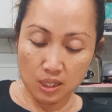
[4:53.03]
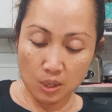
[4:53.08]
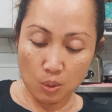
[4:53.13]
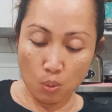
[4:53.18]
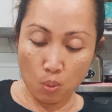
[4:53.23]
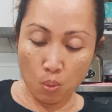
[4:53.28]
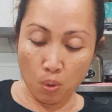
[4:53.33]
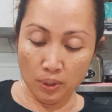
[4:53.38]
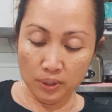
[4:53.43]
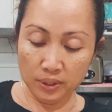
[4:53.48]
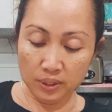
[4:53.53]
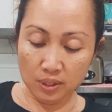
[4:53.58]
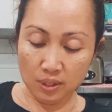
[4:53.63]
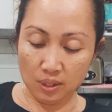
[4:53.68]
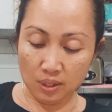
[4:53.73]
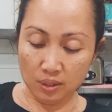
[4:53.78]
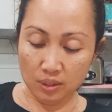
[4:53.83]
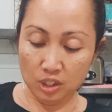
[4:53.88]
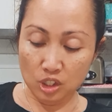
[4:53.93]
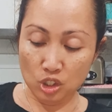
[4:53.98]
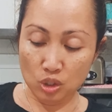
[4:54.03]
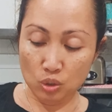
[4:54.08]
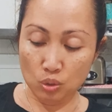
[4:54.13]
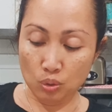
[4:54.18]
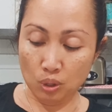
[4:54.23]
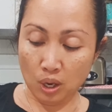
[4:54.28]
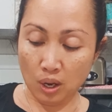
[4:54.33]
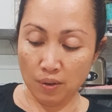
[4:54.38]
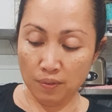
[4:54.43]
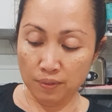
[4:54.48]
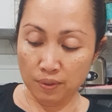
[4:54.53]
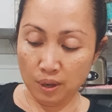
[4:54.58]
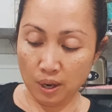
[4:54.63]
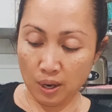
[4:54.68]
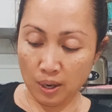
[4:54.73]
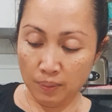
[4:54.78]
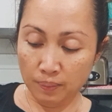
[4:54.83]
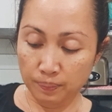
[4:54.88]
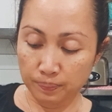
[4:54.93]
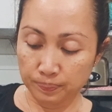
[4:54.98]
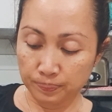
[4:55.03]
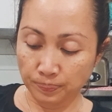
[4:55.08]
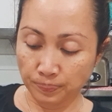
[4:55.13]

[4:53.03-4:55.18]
water just to cover up